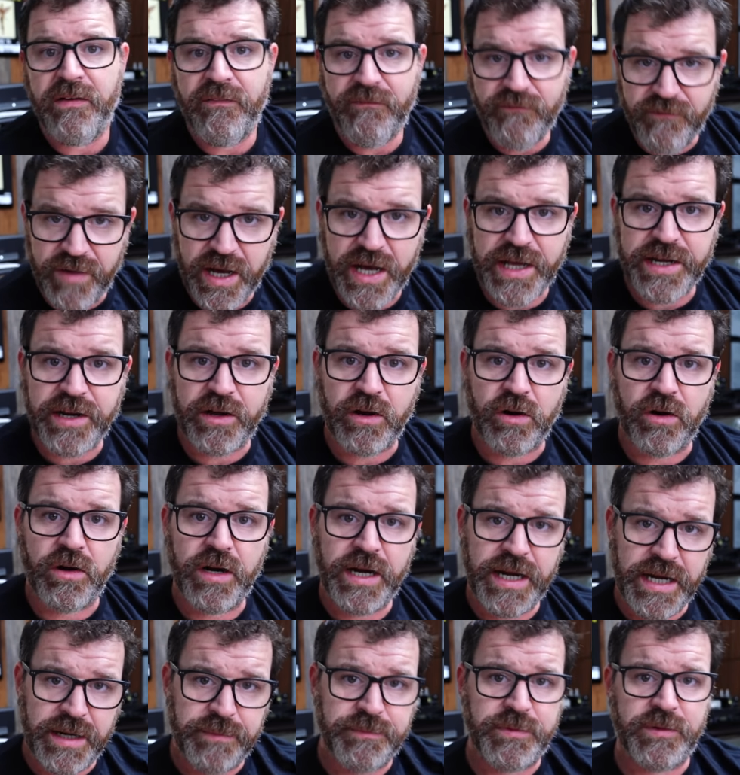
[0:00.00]
Vidar
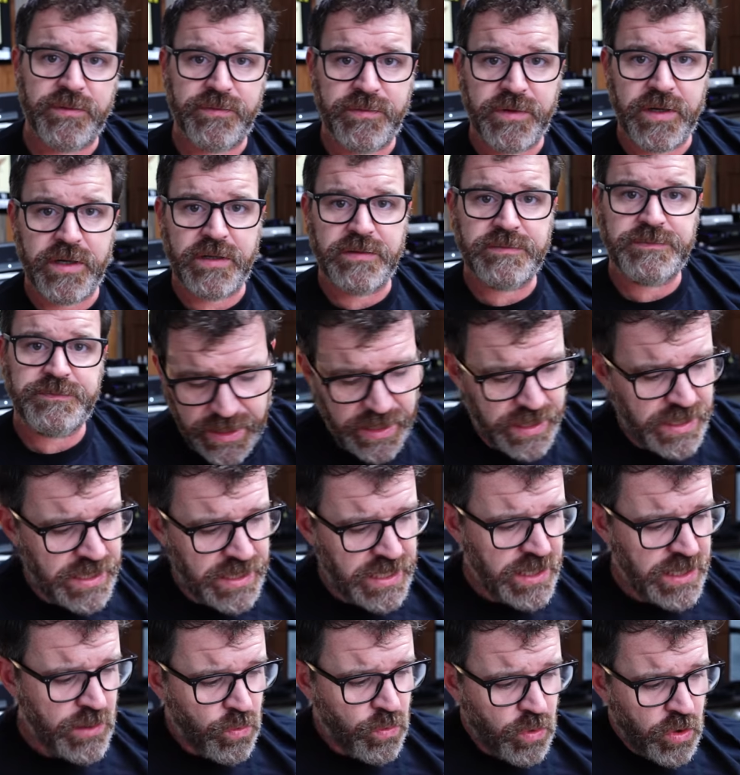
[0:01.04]
amplifier. In
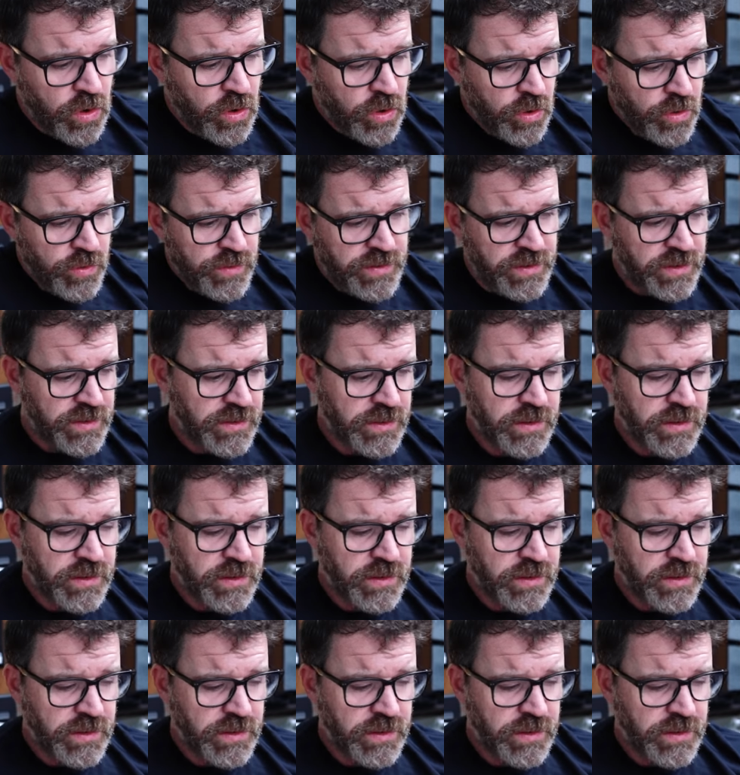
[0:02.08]
a word,